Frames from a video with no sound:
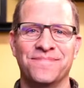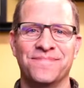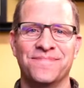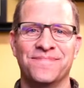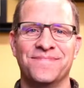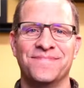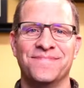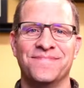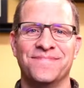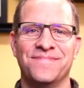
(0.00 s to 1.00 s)

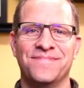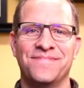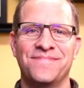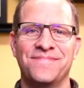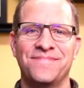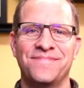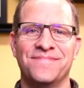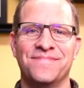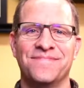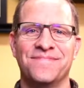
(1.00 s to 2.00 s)

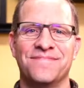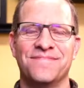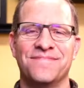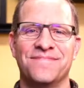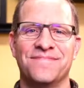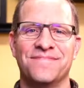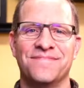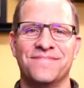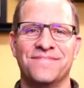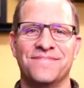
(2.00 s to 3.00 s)

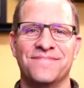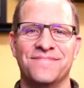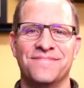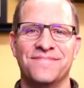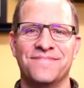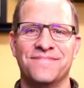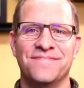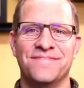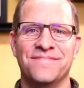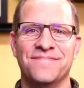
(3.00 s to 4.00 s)

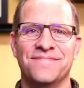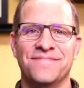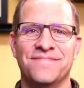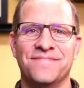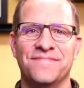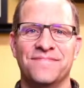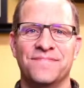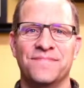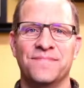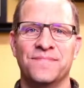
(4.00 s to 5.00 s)

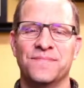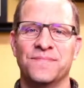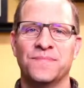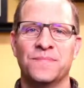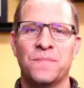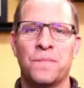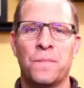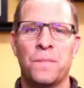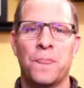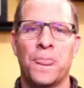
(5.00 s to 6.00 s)

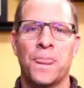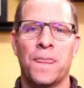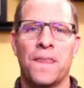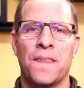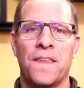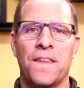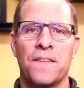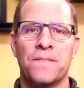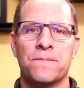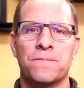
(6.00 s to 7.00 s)

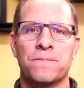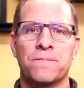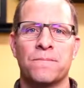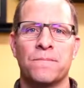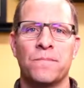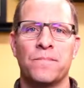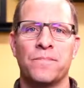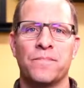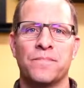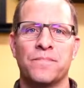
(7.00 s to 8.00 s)
No words are spoken by the person on screen.